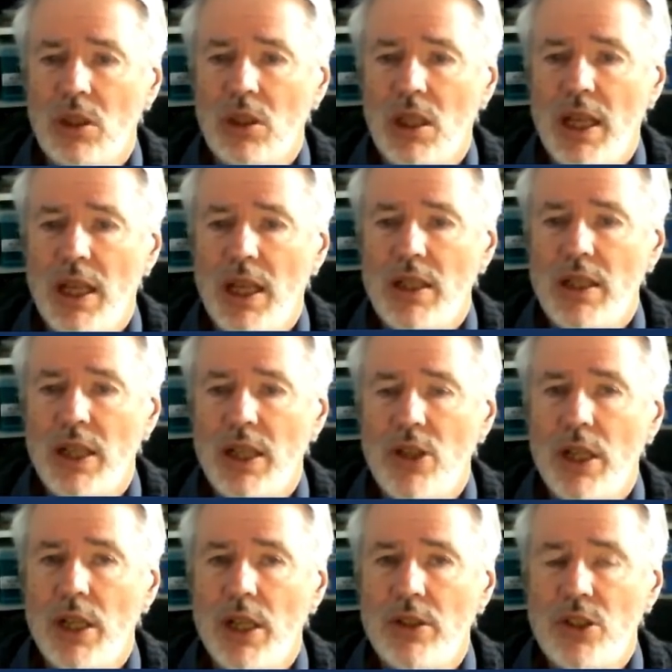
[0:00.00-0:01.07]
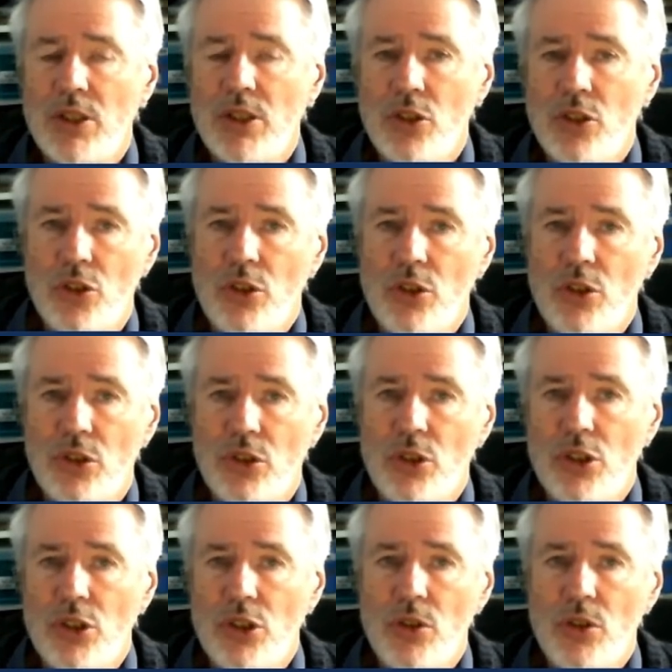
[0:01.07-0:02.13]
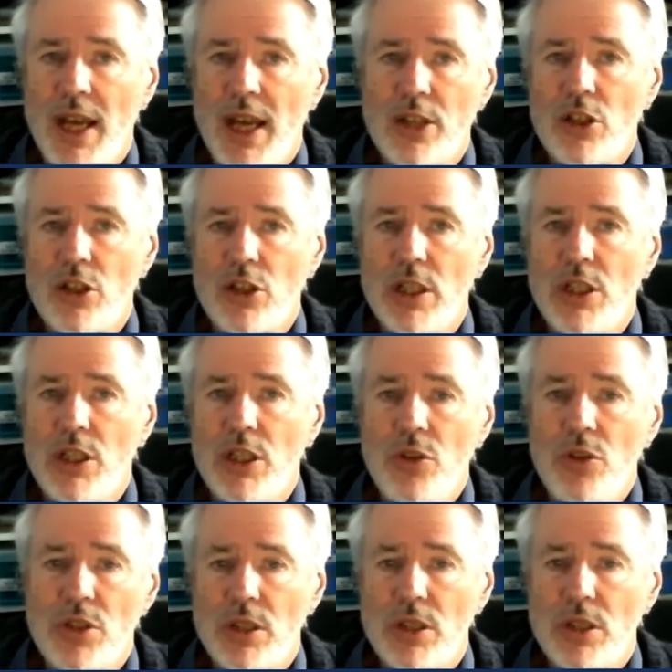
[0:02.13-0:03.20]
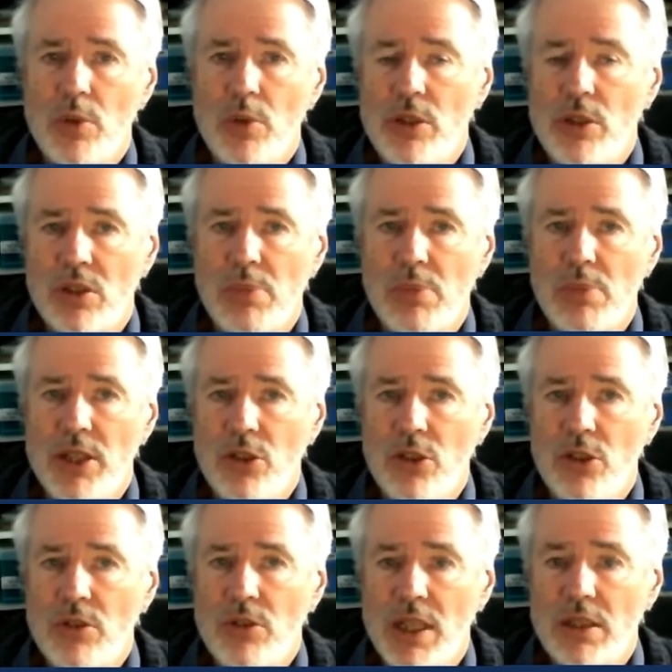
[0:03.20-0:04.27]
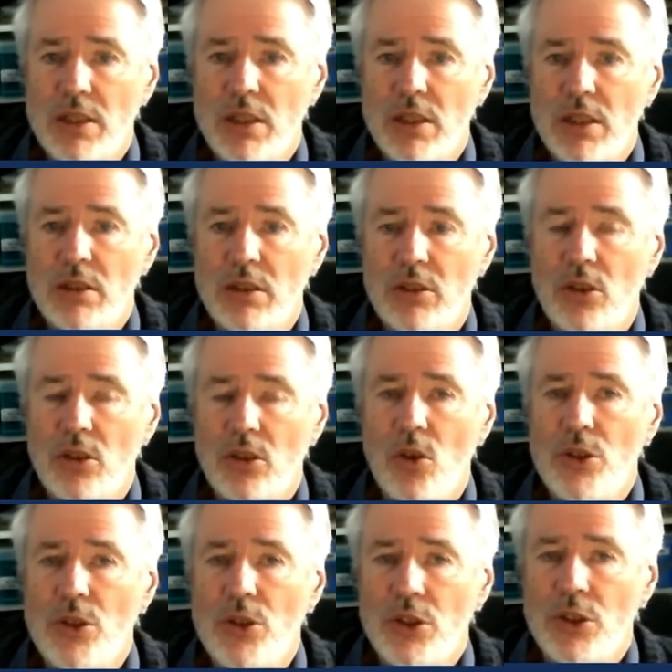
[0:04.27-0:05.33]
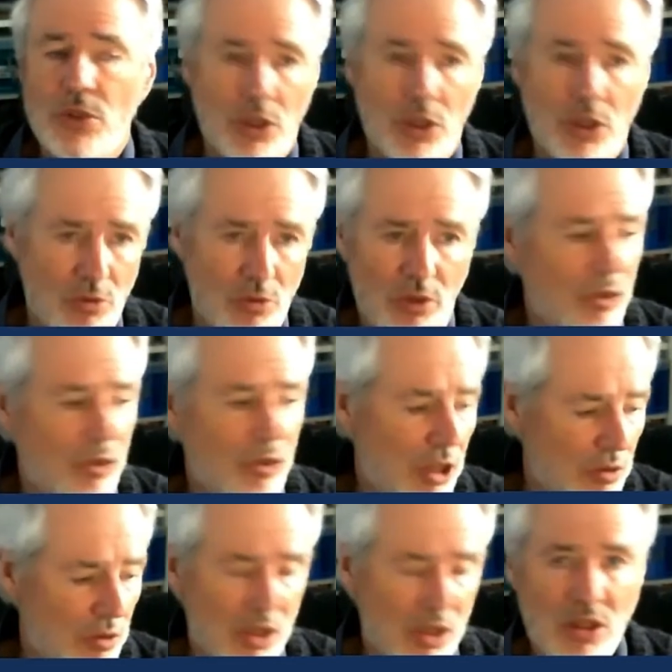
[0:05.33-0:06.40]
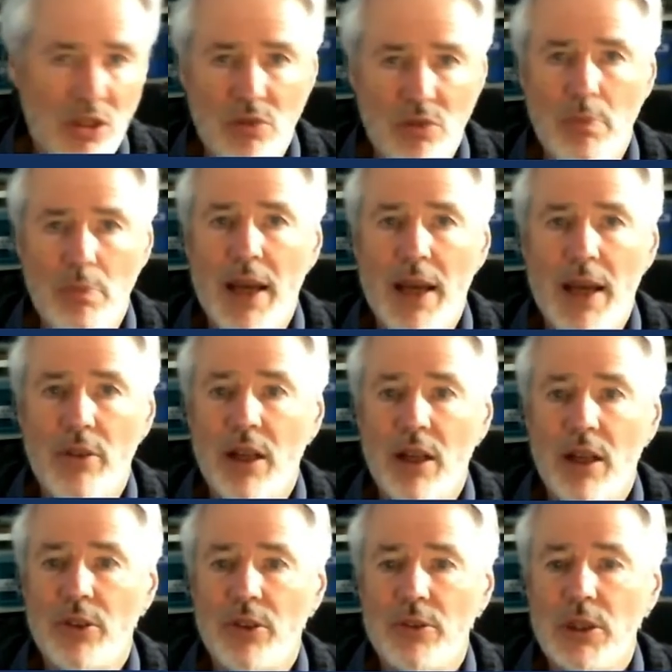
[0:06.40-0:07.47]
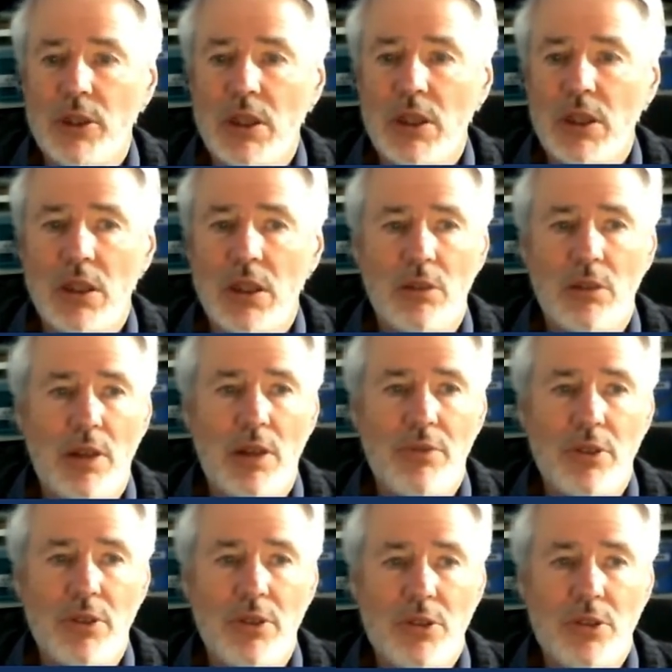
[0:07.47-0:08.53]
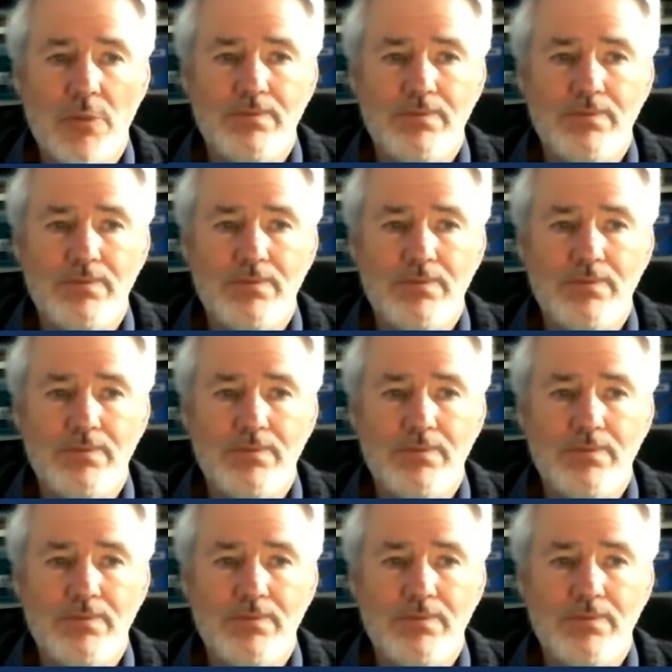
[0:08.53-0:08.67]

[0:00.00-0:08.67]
And did you actually use it when you explained your data, or did you just refer to it as a background reference?